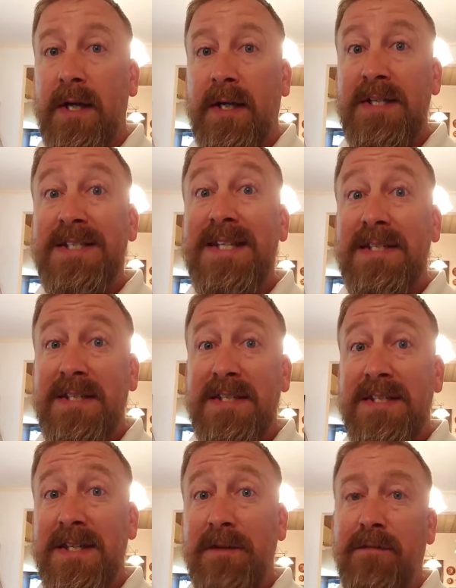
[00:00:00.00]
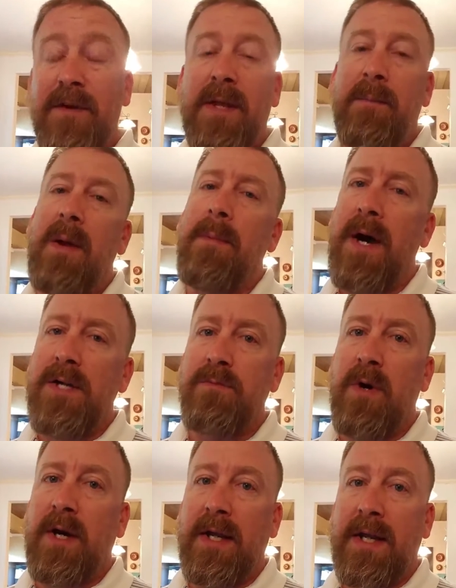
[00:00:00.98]
consistency for like my
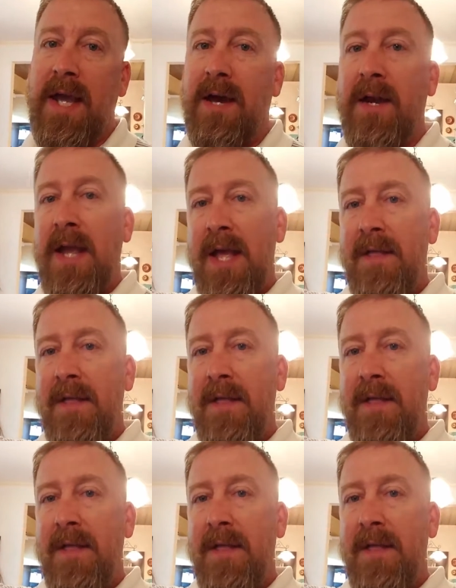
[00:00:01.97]
Poshmark account.